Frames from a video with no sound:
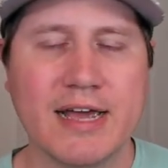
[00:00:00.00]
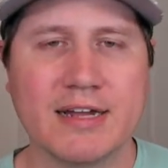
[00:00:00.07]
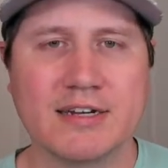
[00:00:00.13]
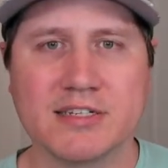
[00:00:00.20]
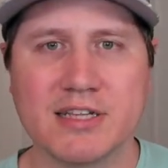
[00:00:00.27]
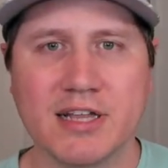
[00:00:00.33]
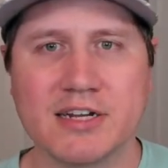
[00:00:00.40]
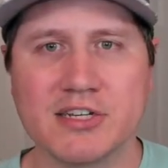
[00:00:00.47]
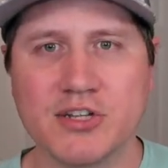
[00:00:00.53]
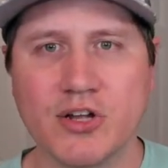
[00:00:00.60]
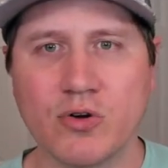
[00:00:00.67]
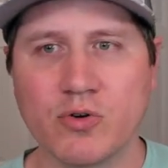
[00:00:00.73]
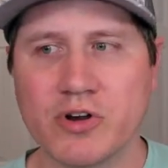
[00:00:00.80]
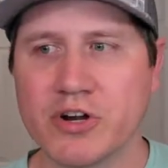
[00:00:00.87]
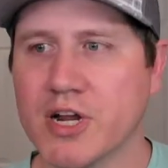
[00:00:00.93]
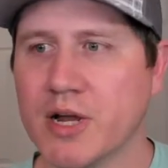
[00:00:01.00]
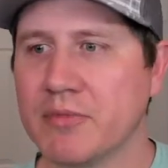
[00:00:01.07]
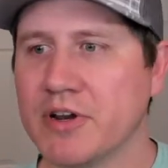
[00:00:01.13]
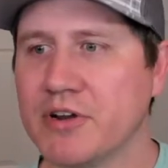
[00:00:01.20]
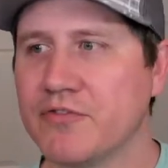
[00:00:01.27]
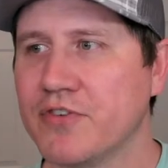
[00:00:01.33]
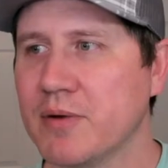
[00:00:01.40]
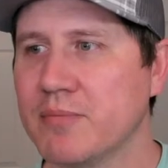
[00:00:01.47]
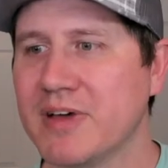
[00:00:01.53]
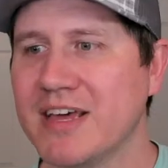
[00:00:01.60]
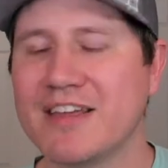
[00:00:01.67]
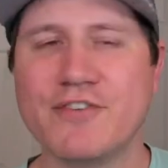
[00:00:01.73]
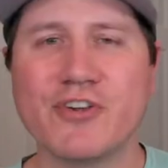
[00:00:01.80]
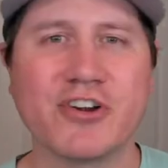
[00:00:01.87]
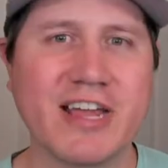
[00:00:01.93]
just let us know where you're coming in from.
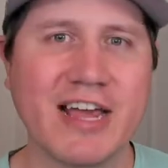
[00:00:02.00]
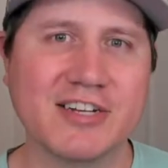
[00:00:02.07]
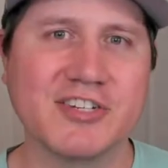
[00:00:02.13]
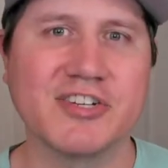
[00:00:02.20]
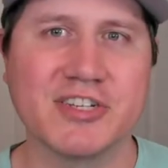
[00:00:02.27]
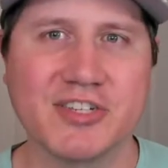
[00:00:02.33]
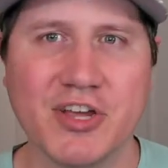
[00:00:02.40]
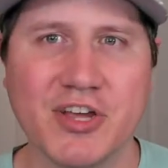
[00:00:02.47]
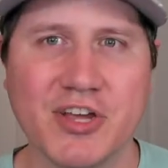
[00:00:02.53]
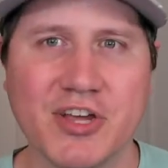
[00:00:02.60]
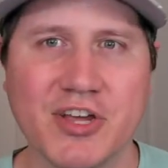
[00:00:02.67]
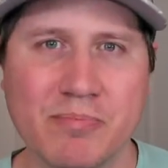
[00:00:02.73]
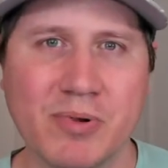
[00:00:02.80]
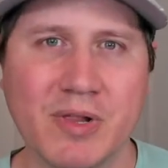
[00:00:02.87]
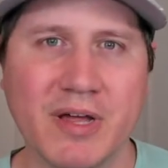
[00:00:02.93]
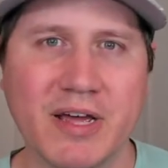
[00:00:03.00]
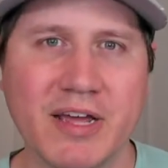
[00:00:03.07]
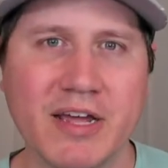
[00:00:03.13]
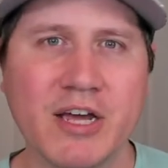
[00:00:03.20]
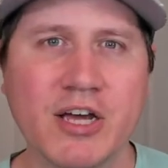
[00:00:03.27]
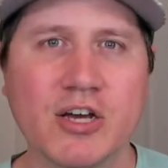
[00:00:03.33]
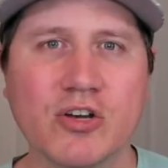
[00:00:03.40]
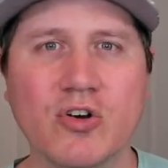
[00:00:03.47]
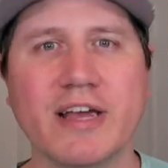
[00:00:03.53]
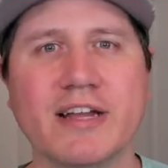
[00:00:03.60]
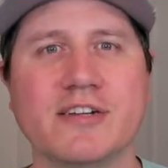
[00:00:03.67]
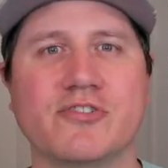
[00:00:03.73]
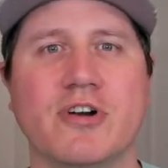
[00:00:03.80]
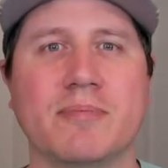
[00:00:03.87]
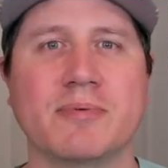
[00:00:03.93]
And if you're catching us on the replay, go
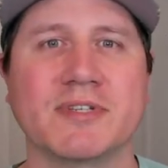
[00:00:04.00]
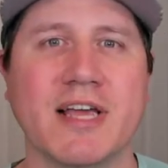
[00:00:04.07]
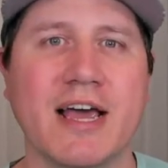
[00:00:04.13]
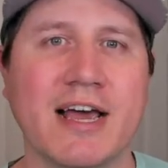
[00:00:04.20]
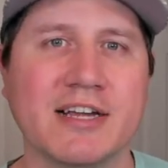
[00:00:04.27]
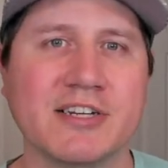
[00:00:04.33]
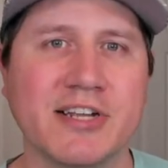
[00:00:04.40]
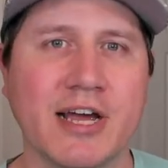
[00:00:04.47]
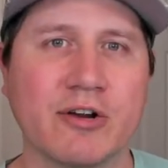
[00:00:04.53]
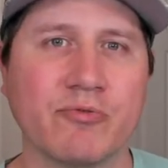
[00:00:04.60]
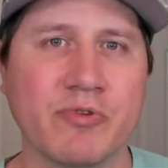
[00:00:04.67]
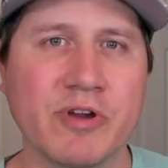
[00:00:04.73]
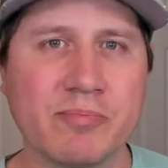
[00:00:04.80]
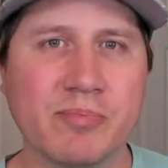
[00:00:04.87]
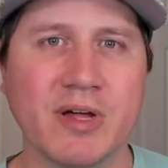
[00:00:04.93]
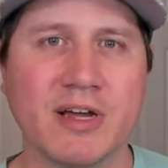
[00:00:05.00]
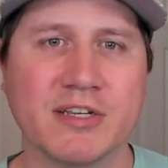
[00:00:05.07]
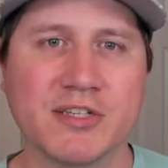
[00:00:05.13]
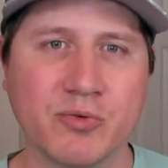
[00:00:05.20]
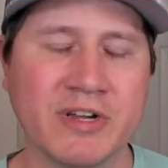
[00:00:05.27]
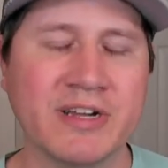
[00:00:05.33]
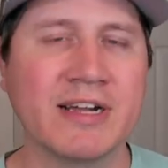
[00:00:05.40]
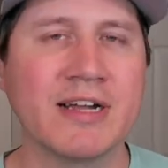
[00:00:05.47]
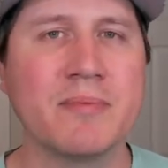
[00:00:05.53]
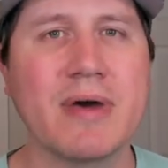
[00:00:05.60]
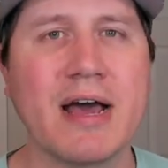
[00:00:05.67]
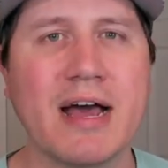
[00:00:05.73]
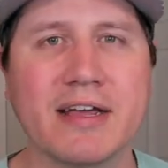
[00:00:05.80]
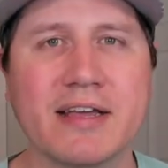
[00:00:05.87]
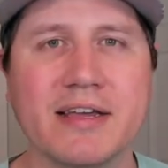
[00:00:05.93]
ahead and drop us a hashtag replay so we can come
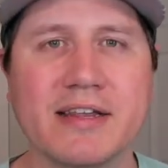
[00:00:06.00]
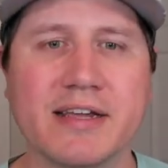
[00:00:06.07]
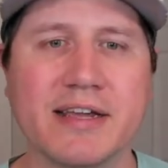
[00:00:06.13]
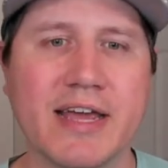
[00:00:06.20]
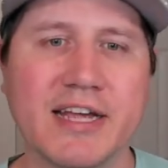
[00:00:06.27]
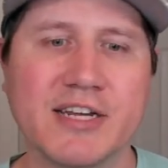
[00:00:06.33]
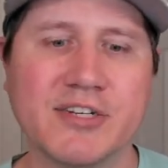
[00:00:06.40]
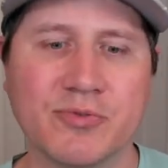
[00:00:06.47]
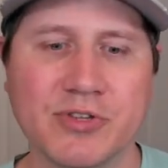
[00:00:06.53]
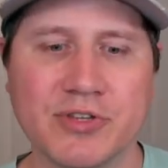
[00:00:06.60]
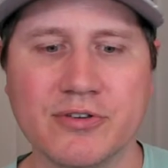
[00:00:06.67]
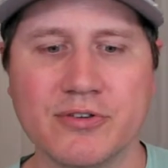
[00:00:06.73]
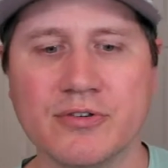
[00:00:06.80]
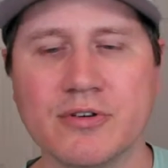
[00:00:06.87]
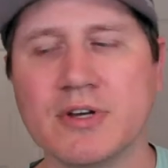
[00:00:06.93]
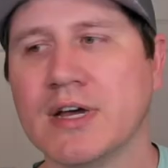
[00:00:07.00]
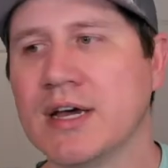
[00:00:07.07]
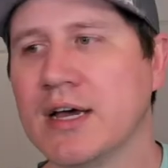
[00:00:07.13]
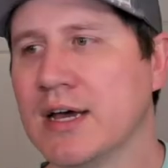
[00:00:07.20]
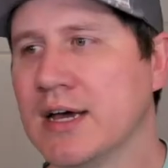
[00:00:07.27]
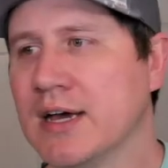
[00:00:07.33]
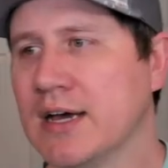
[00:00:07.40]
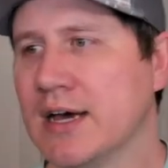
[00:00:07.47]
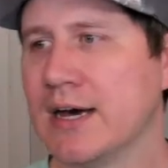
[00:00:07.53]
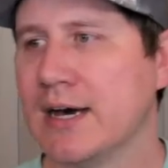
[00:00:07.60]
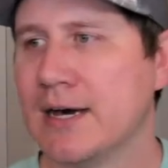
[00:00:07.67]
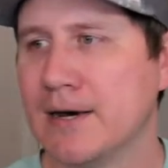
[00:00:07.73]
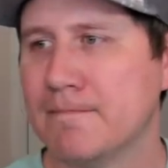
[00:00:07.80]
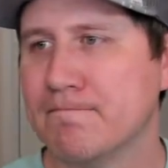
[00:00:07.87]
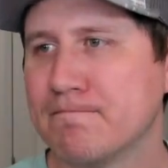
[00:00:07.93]
back and engage with you.
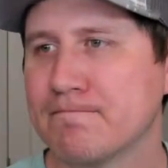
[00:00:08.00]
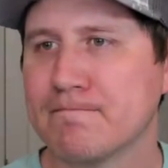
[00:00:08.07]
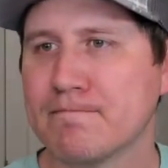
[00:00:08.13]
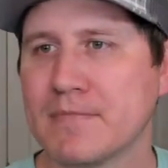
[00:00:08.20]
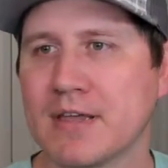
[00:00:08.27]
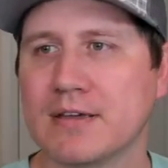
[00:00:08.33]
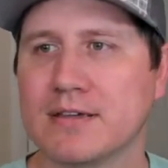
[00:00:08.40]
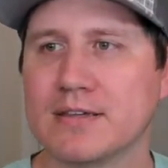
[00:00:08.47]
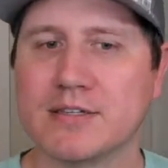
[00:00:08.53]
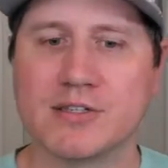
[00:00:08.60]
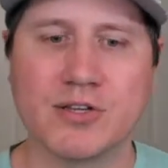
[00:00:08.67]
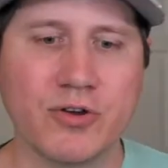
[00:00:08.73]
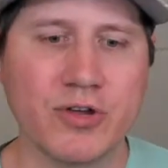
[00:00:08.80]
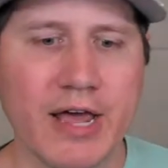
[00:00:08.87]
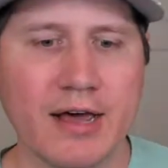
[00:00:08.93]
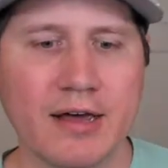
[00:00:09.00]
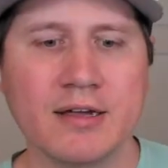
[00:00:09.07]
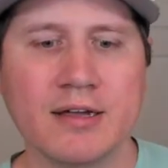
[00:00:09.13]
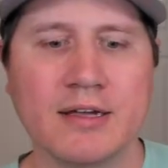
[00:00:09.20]
So yeah.